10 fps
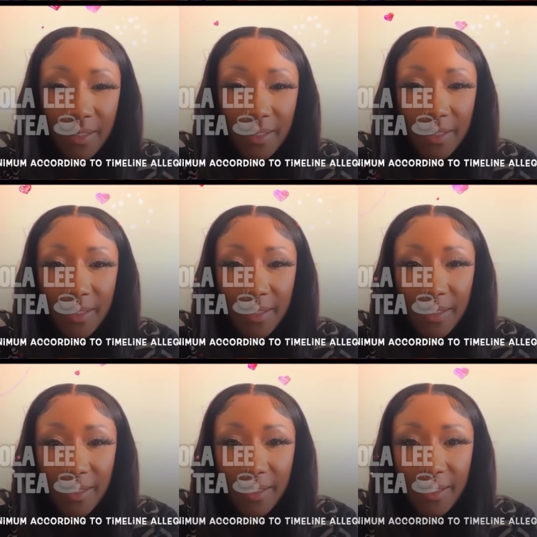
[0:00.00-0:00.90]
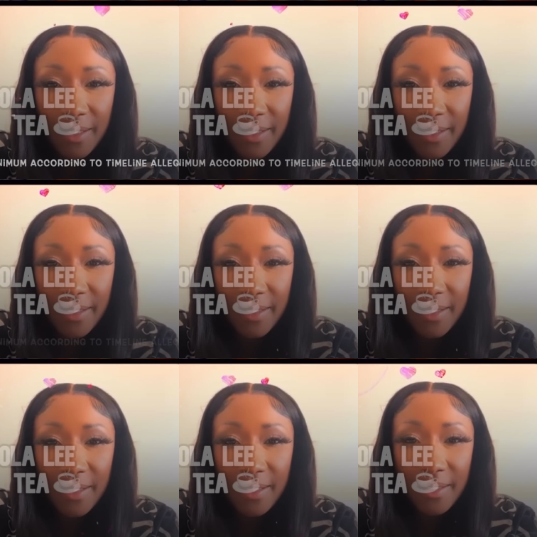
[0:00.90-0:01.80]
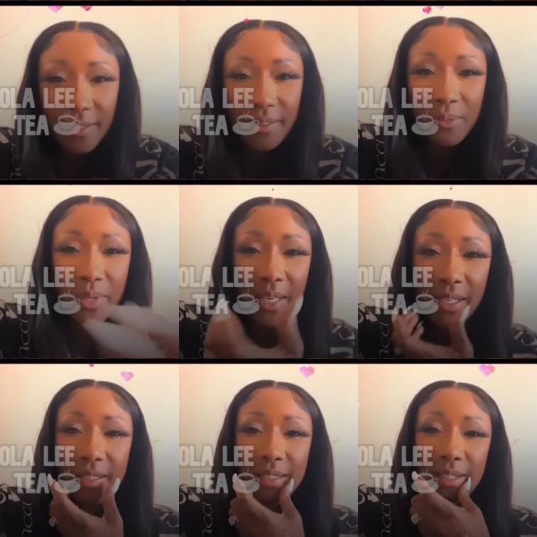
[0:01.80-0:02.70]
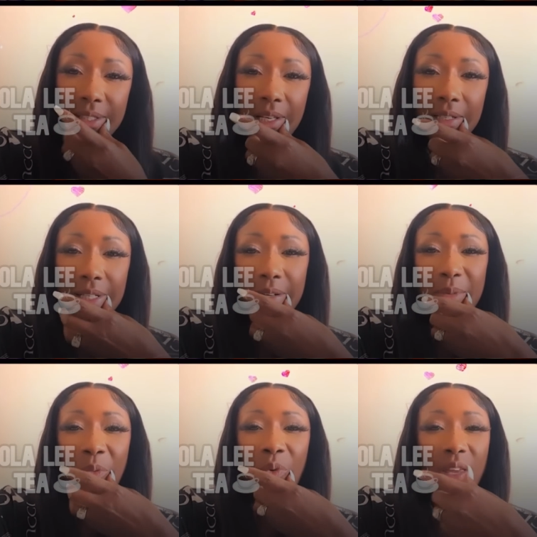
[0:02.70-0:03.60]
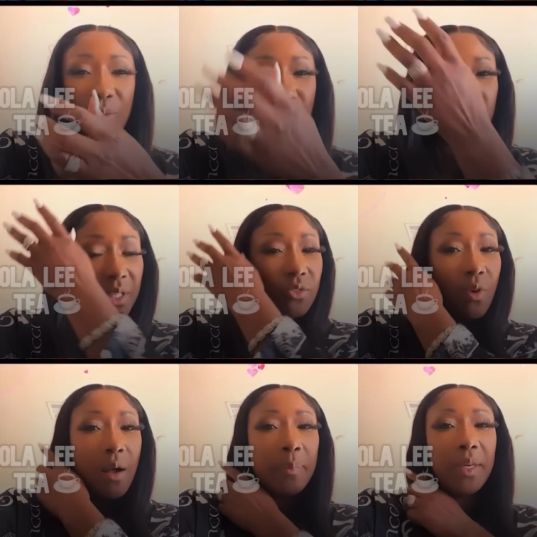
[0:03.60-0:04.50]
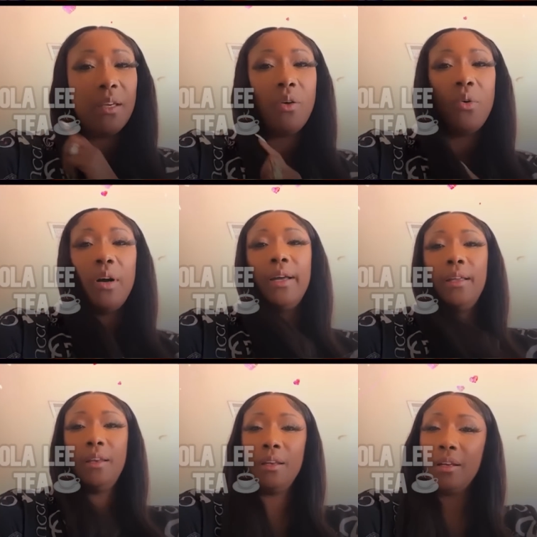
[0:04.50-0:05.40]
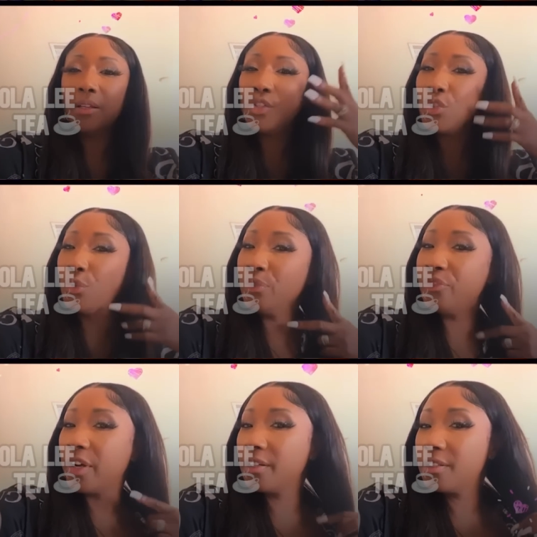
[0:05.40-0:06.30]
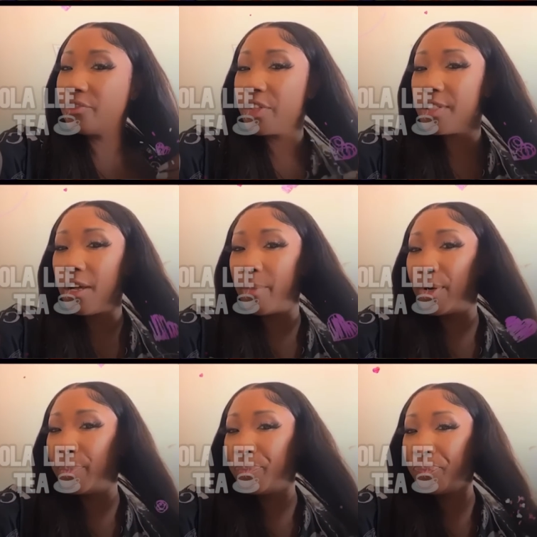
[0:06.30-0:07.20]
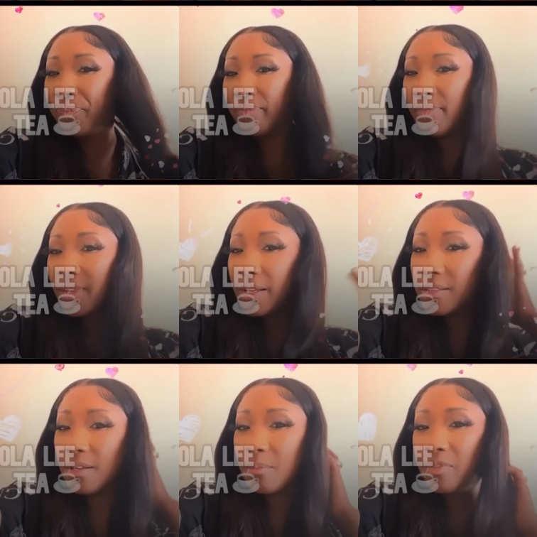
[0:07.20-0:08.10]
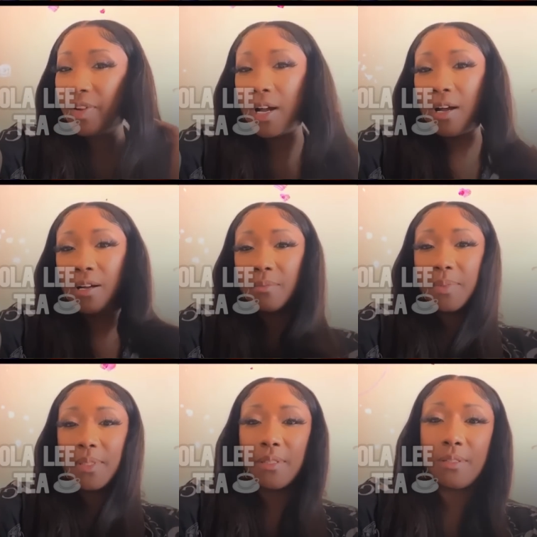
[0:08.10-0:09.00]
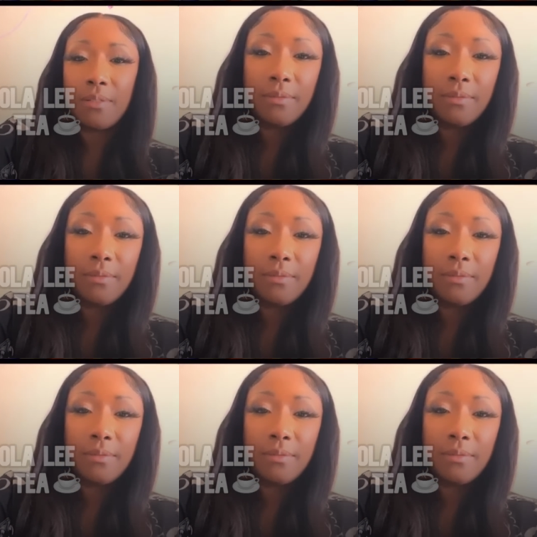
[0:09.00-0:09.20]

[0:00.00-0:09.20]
Maybe 6. When is 6 Odd coming? We will be dropping on June 1st for summer. Summer vibes.